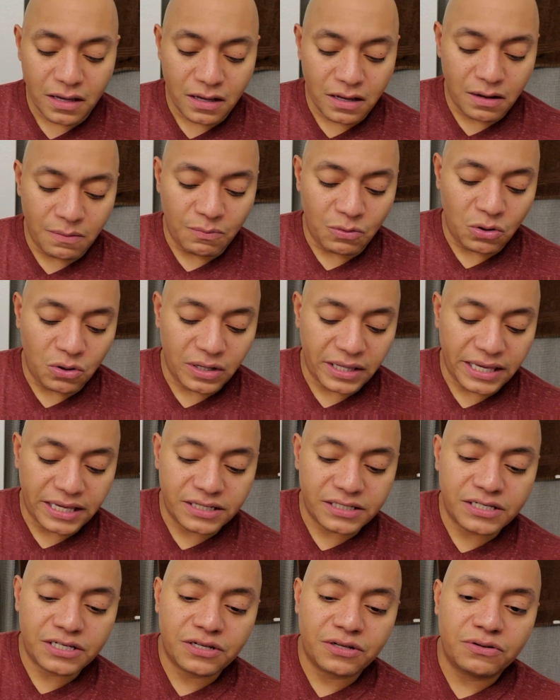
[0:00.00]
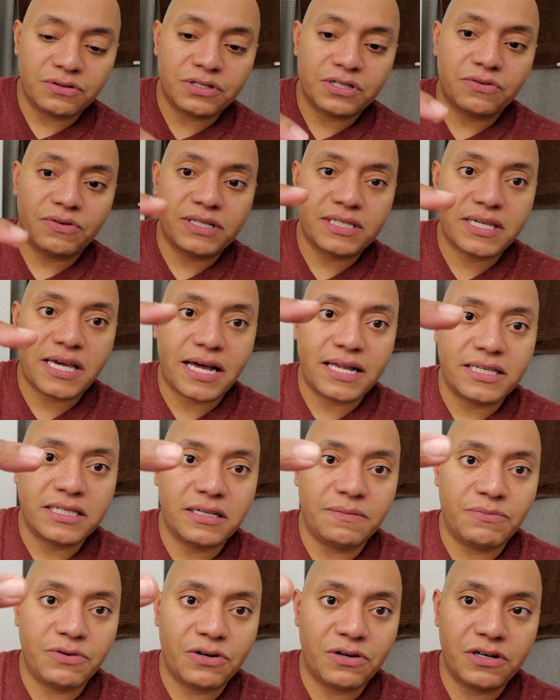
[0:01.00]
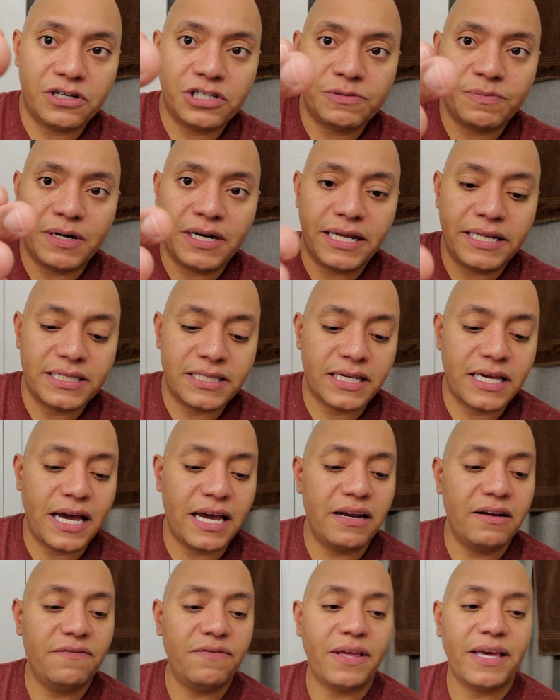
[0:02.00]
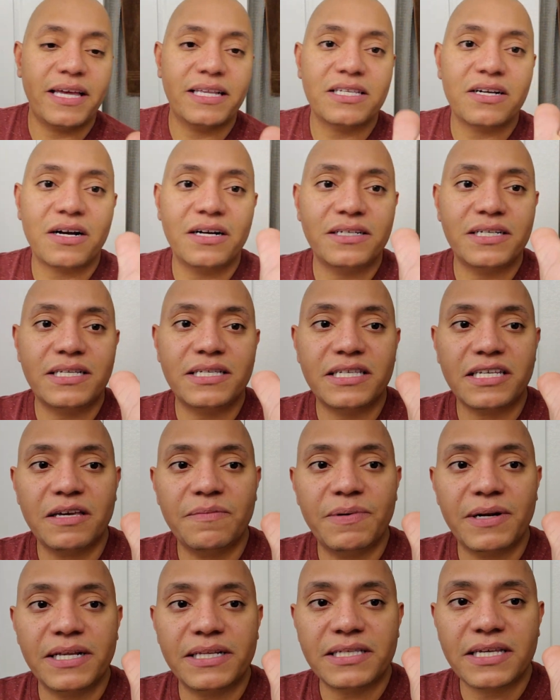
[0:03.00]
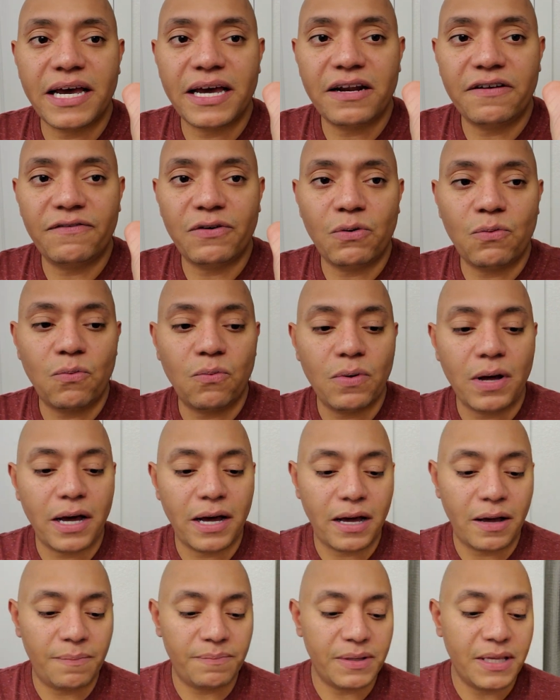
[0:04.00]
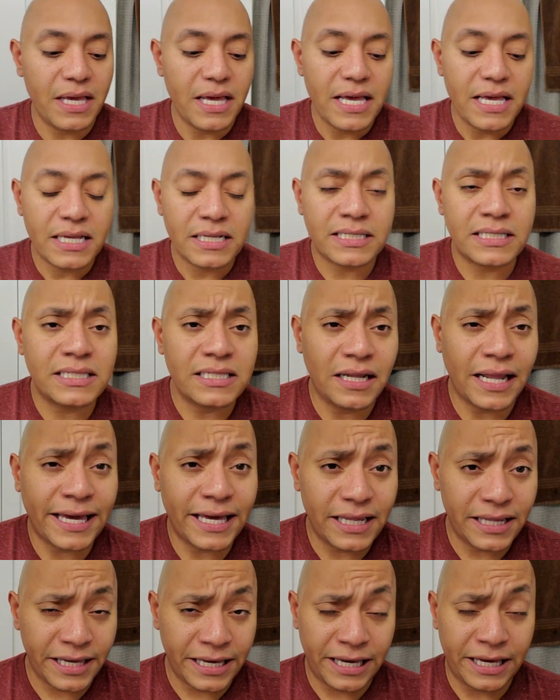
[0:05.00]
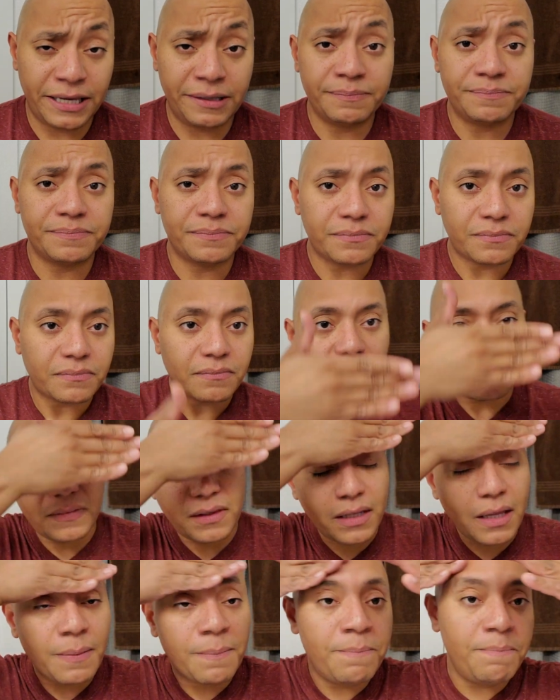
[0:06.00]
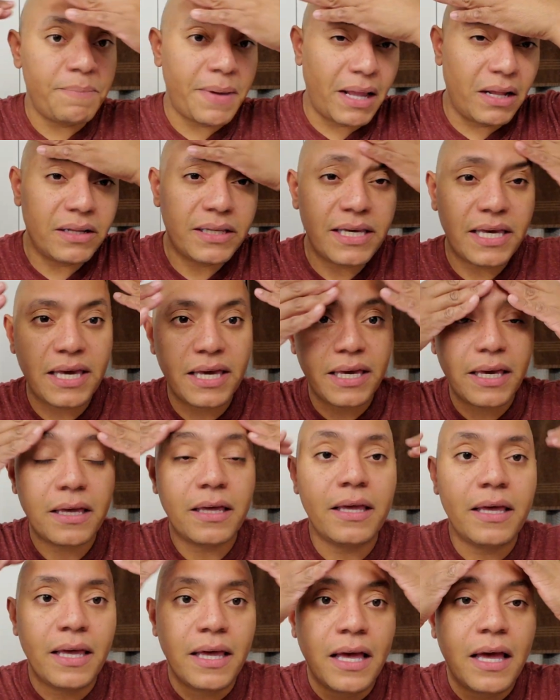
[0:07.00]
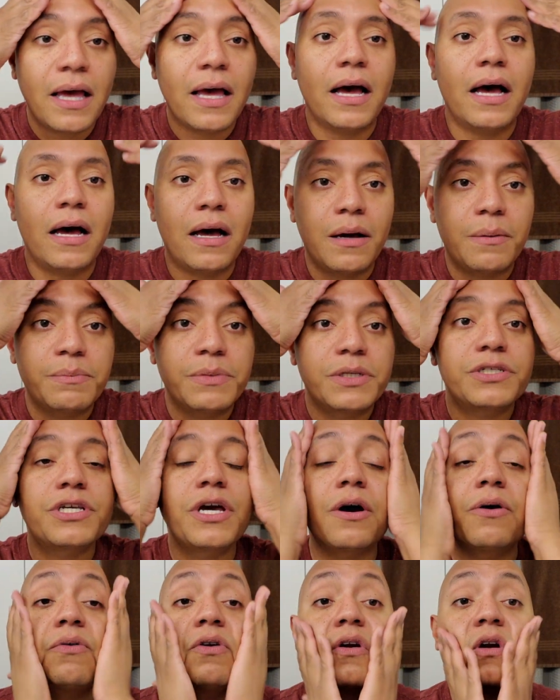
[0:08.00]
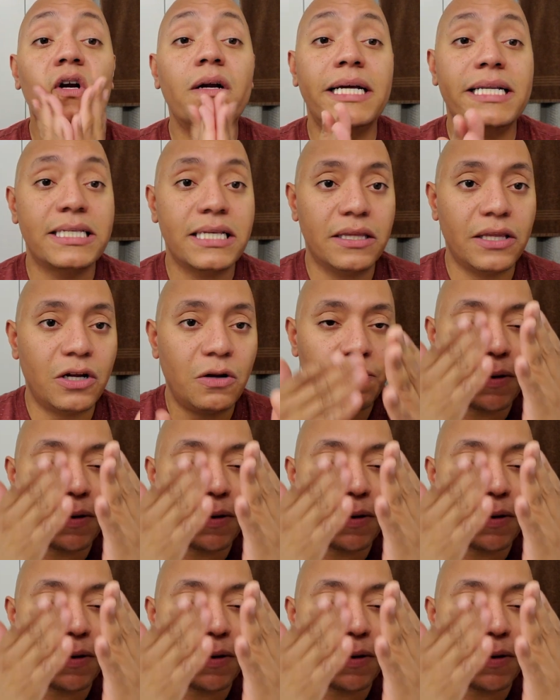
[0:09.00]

emollient too, so it's got some nourishment. It's kind of like, it's hard to see, but it's kind of a slightly milky toner. It's a little